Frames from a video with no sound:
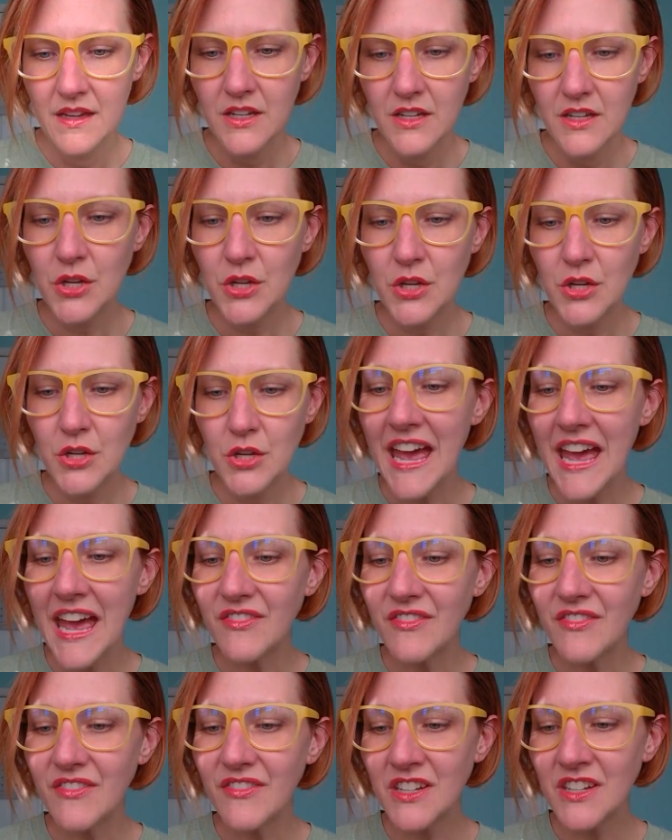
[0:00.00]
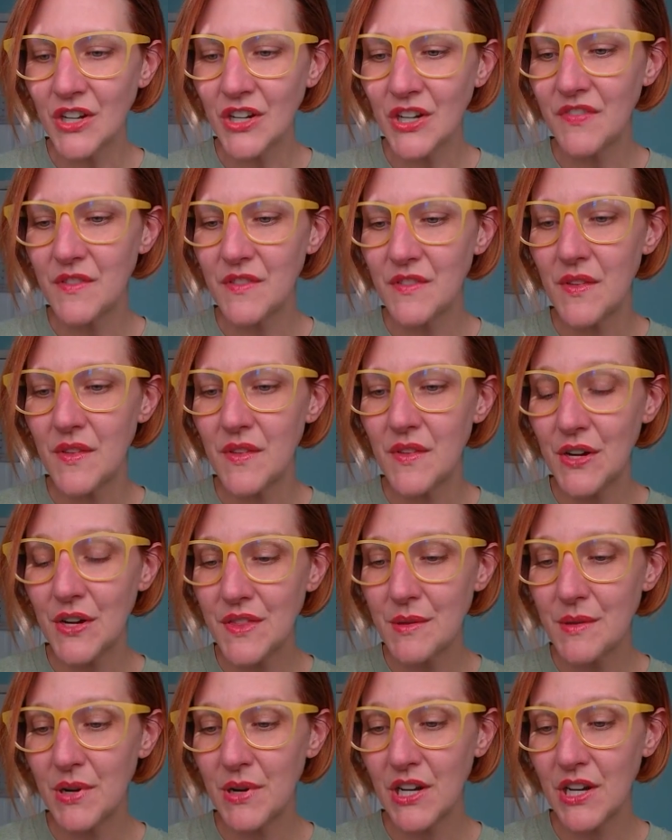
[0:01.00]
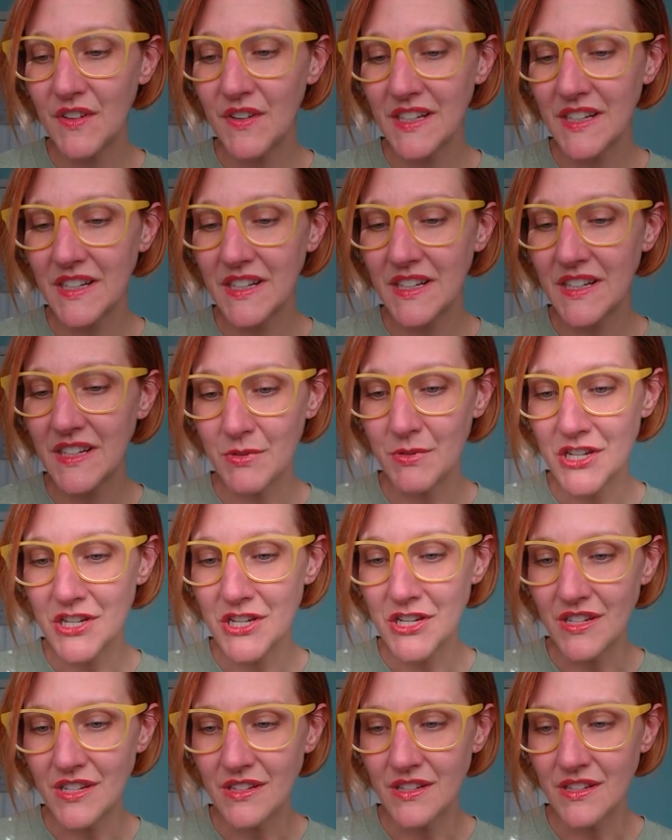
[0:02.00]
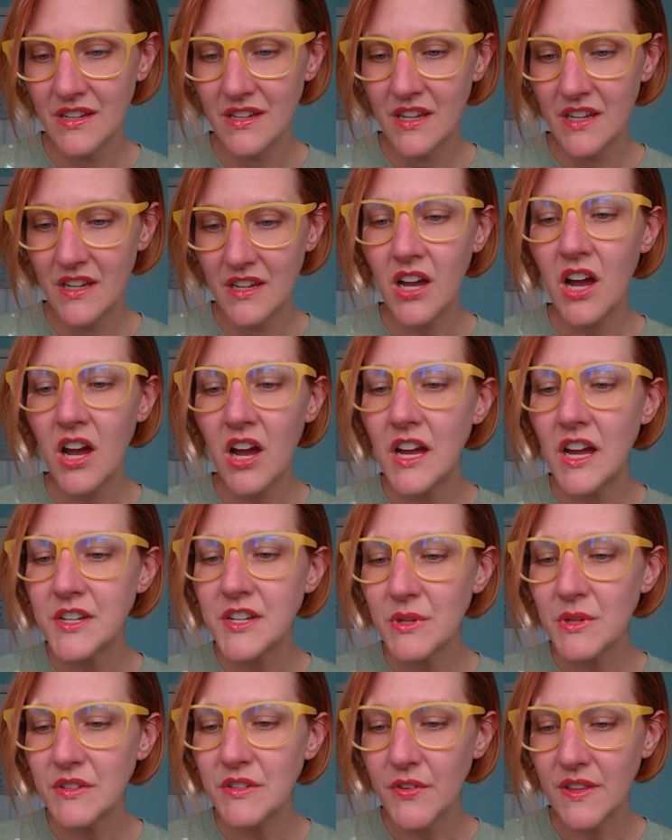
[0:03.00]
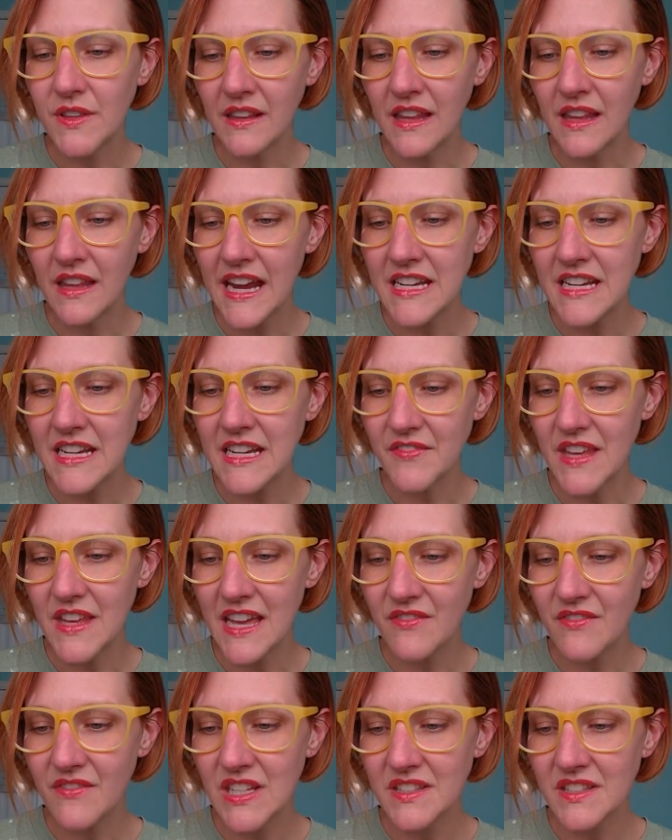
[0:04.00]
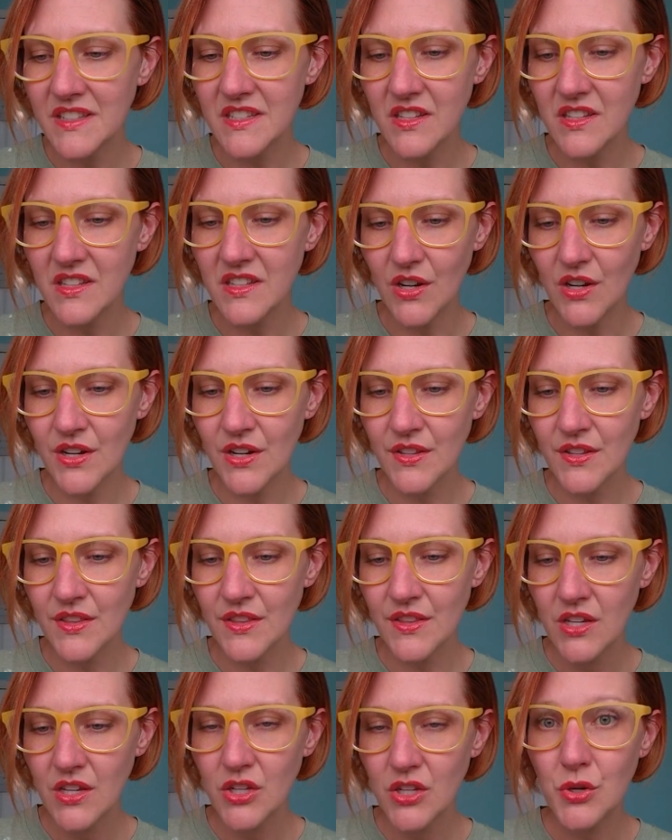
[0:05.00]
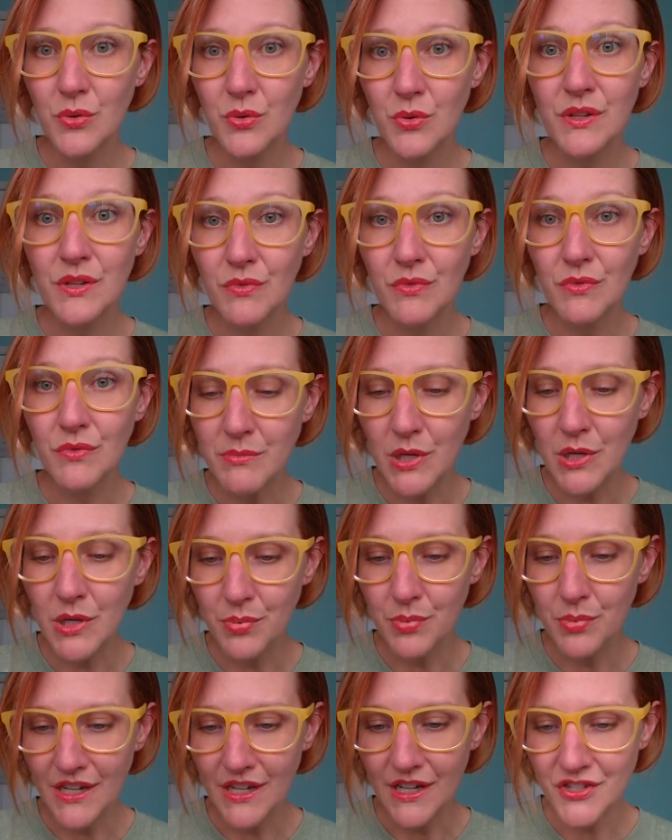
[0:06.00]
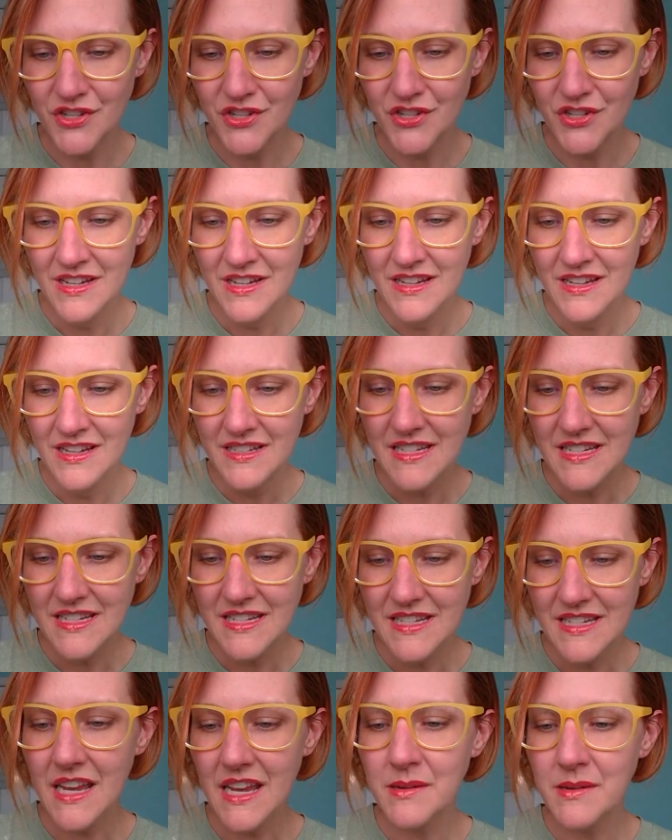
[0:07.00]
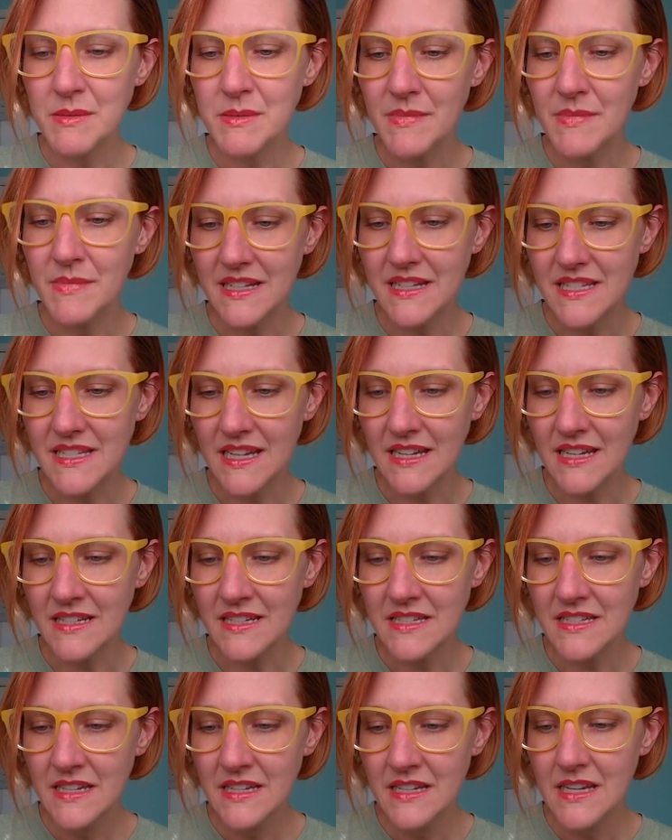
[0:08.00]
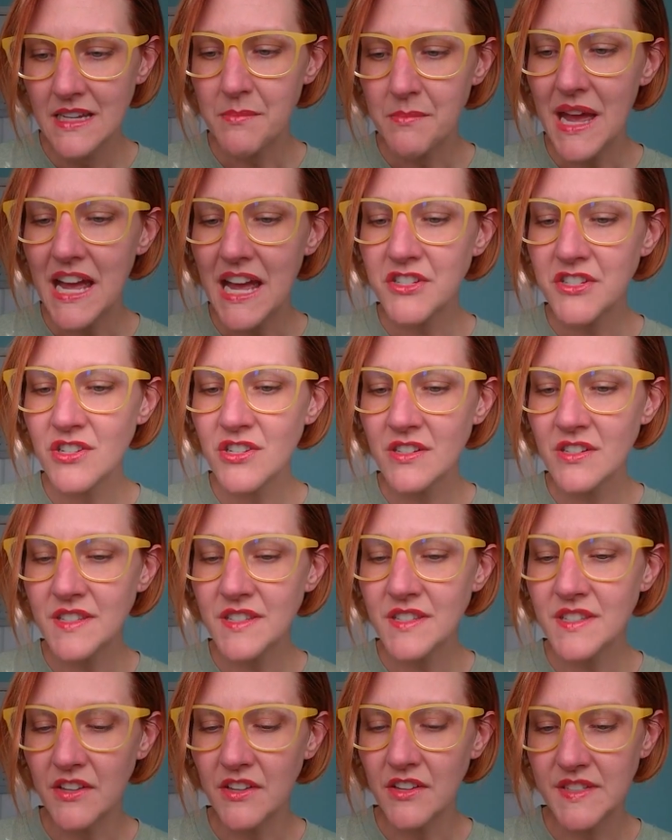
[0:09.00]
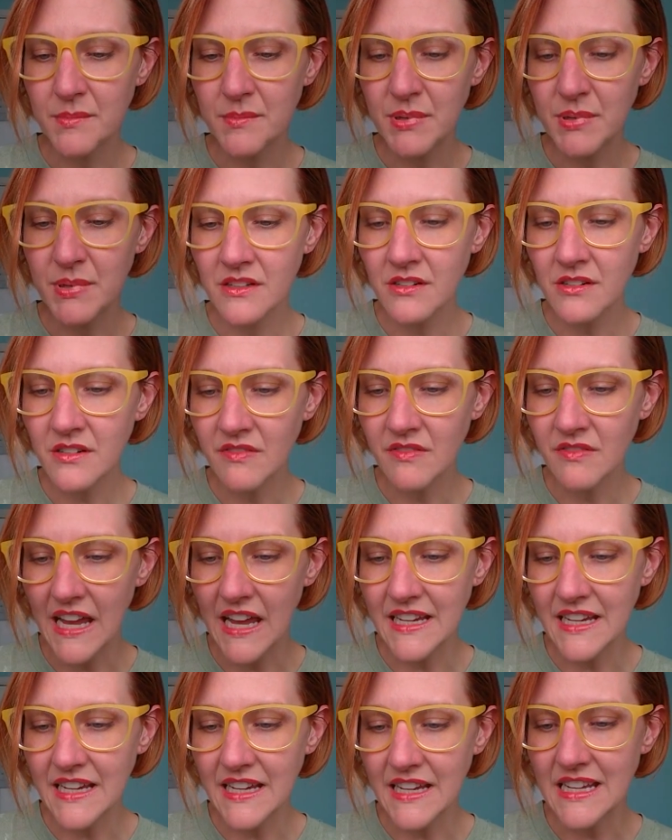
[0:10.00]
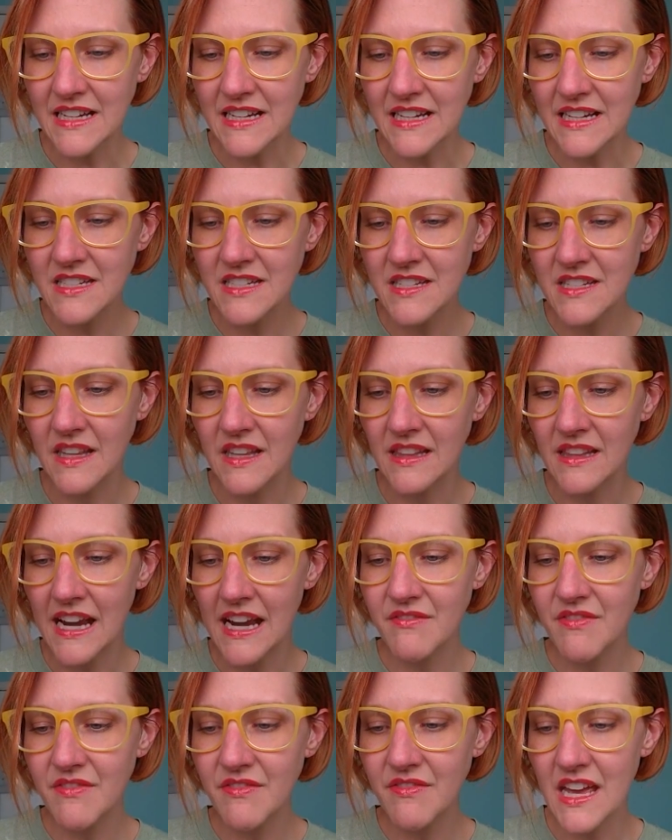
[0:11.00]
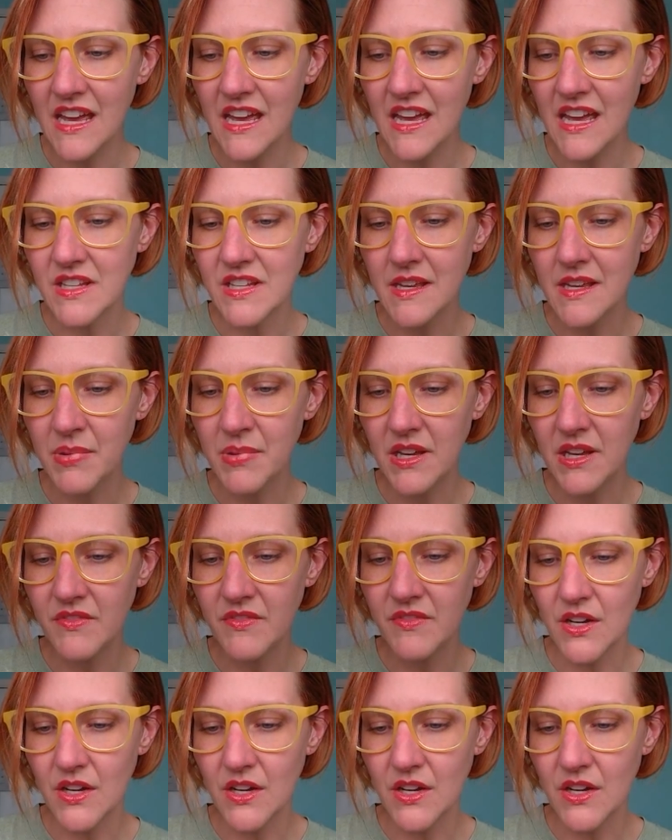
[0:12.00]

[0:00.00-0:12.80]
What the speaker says: You are heaven and earth in perfect expression, a conduit for the light of the heavens to the earth. You are the rainbow bridge. Take time to meditate. Imagine yourself as a pillar of light connecting to the light of the heavens above